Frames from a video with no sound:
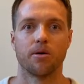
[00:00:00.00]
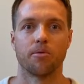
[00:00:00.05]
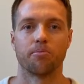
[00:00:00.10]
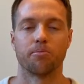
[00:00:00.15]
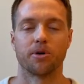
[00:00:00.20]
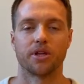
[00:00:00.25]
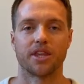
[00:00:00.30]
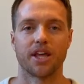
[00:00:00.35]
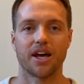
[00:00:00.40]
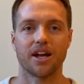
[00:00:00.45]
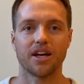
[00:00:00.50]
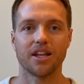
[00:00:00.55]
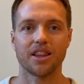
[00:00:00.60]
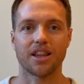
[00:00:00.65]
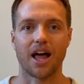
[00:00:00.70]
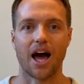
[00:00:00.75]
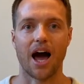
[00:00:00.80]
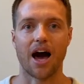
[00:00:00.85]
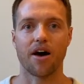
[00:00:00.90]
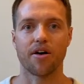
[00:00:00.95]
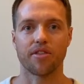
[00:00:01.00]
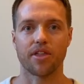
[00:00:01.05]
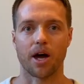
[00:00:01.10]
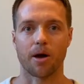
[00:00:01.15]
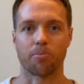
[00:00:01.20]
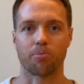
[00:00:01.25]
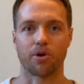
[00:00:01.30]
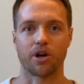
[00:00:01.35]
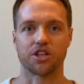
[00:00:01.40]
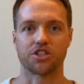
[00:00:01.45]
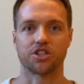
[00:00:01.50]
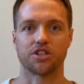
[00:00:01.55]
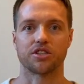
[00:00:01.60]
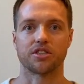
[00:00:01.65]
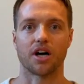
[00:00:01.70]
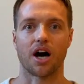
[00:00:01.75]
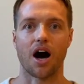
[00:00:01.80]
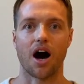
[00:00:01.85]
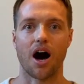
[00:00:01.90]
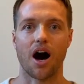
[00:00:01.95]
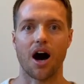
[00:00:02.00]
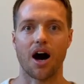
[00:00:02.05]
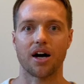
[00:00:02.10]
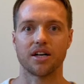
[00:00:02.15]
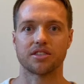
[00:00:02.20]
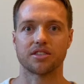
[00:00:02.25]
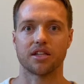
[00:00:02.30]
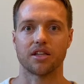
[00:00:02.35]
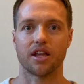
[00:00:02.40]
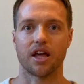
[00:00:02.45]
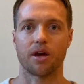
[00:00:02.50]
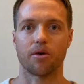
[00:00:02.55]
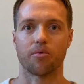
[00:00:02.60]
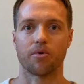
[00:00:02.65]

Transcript: But then allow that pressure to oscillate